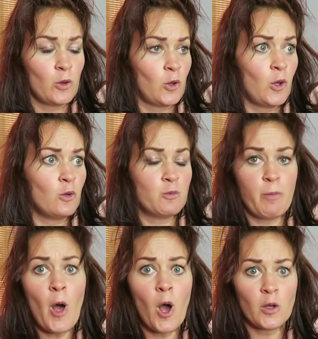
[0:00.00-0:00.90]
huge
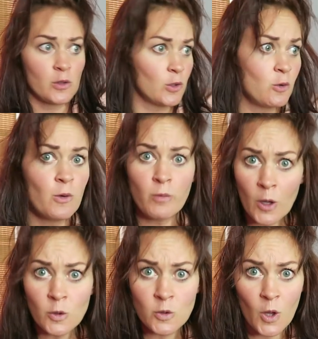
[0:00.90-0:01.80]
box into a
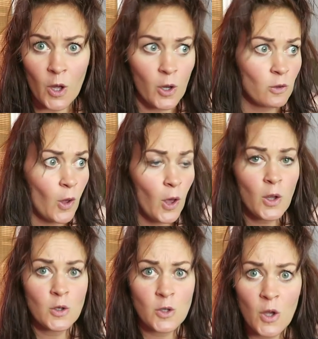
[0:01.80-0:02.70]
mail slot,
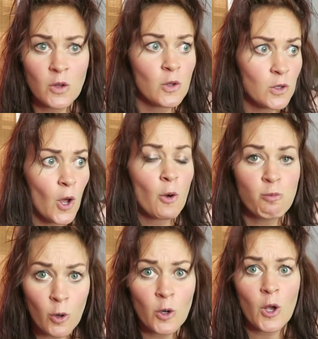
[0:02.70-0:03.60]
okay? It does
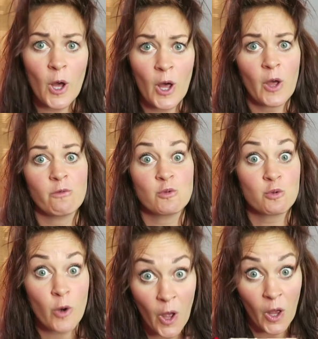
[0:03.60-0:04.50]
not work. I have
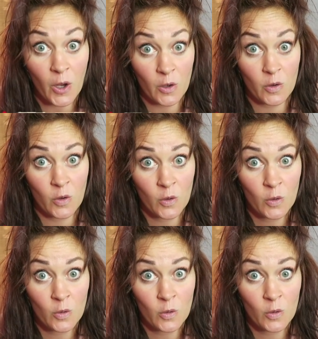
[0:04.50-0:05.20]
tried it.